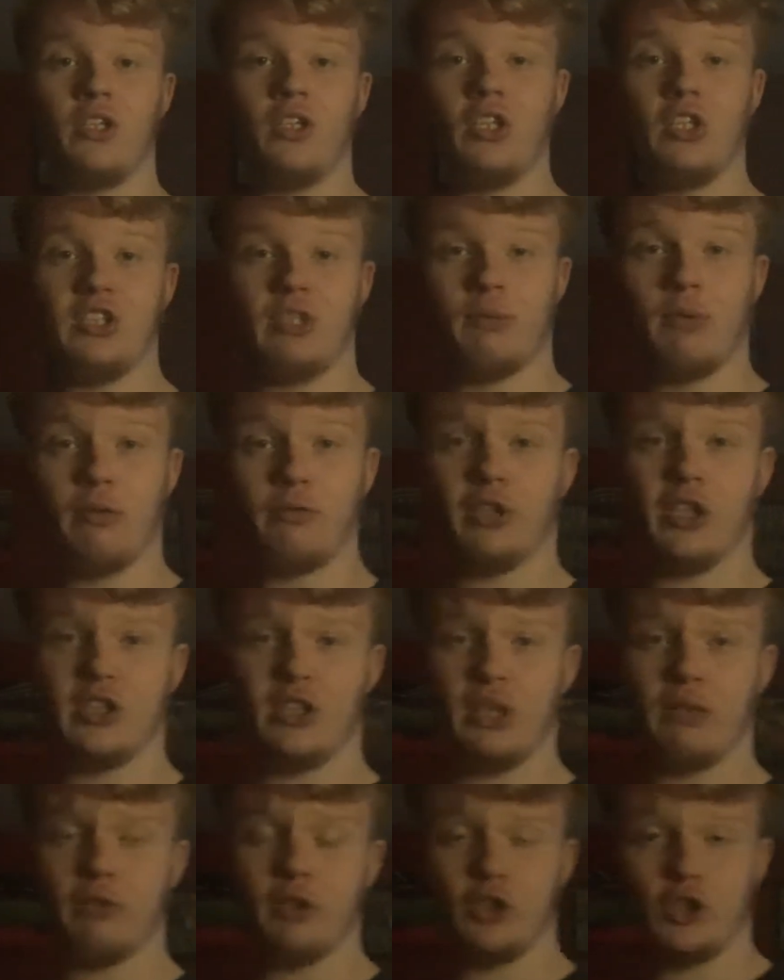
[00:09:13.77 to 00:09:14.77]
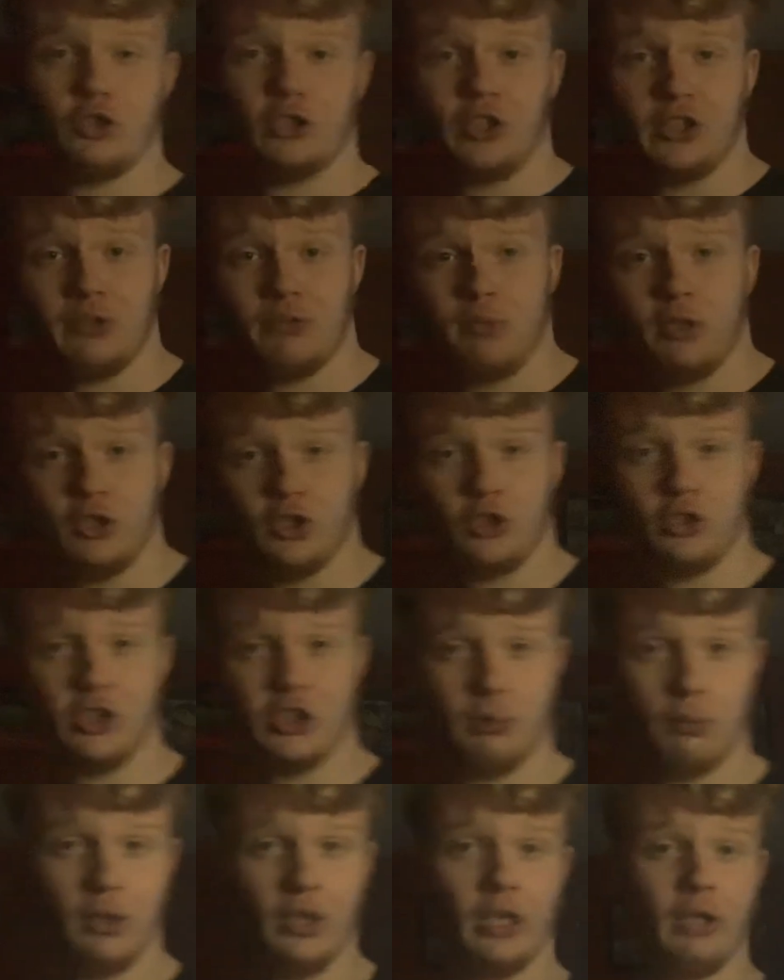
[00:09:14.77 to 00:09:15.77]
So hope guys have enjoyed this enjoyed
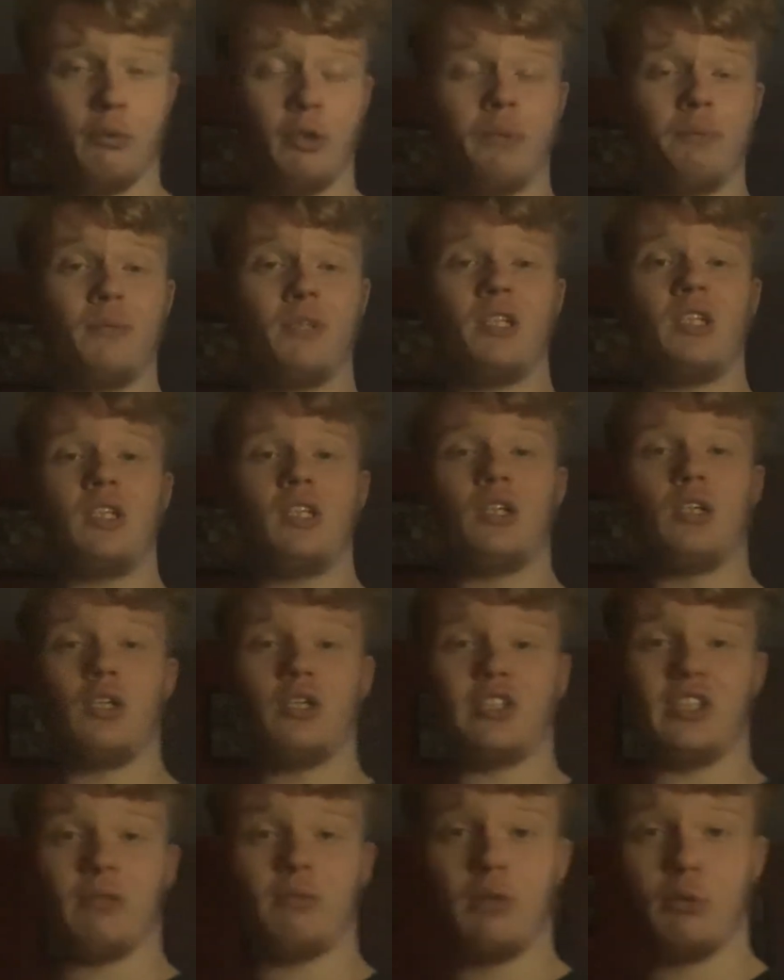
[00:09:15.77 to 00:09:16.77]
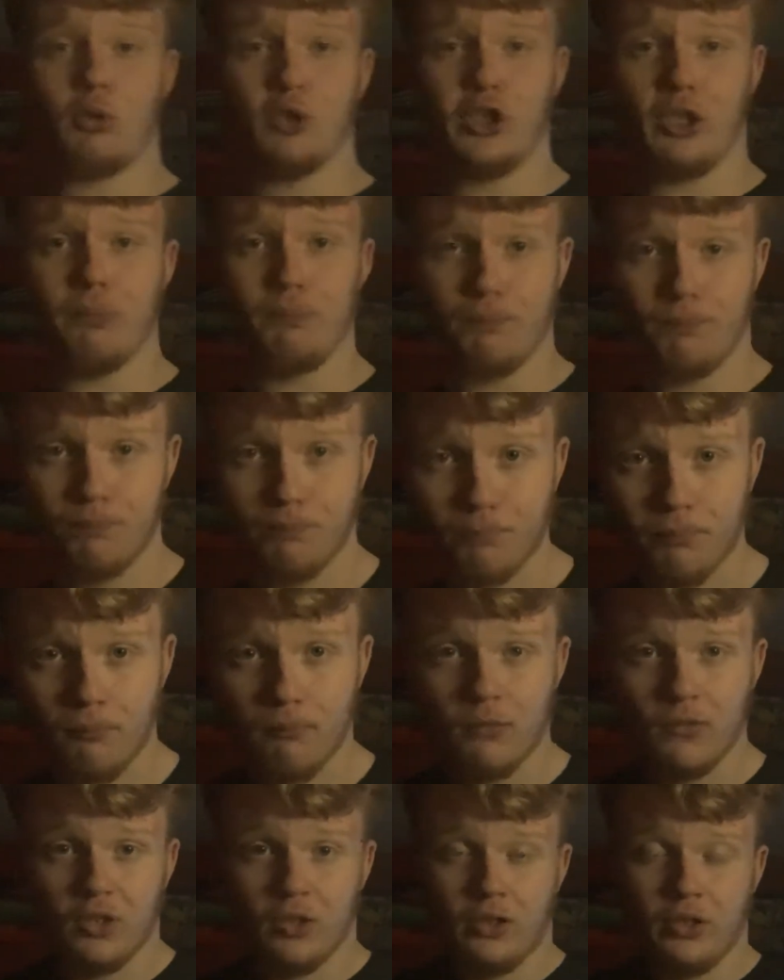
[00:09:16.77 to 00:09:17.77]
this one anyway. So yeah, I'm watching,
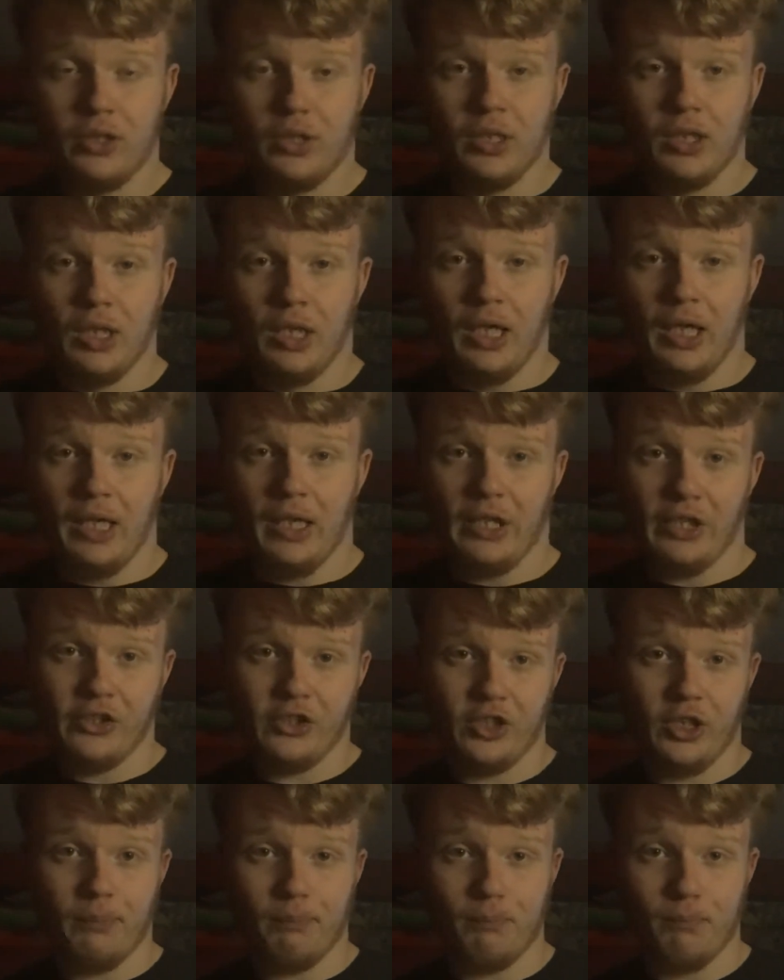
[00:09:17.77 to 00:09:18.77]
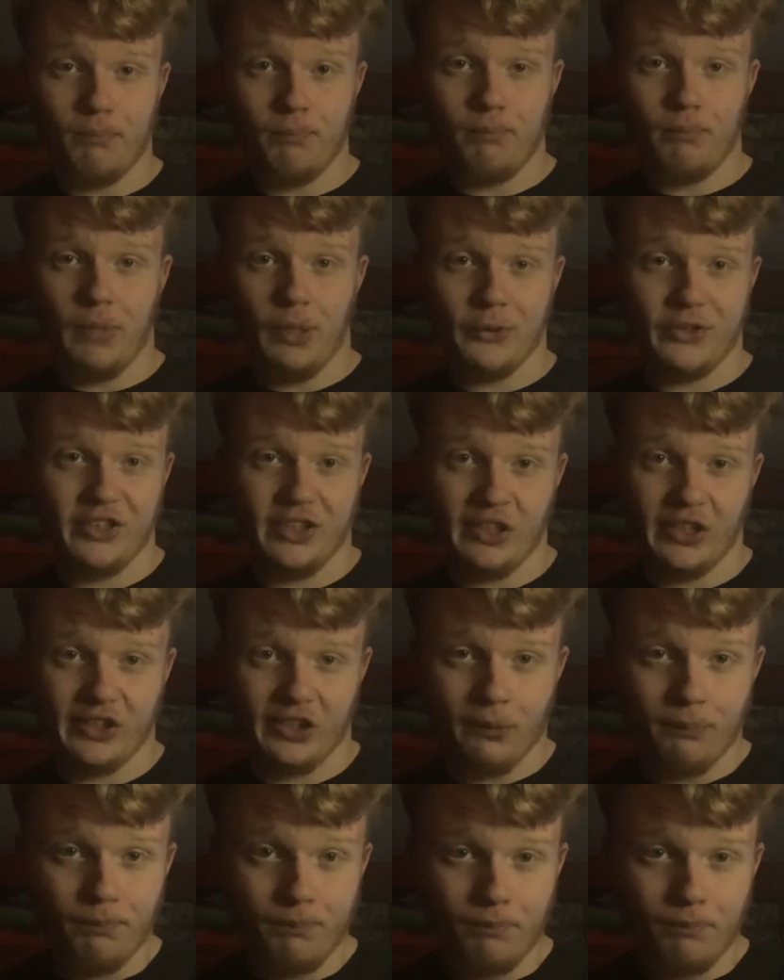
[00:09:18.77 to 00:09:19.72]
and um, I'll see you later.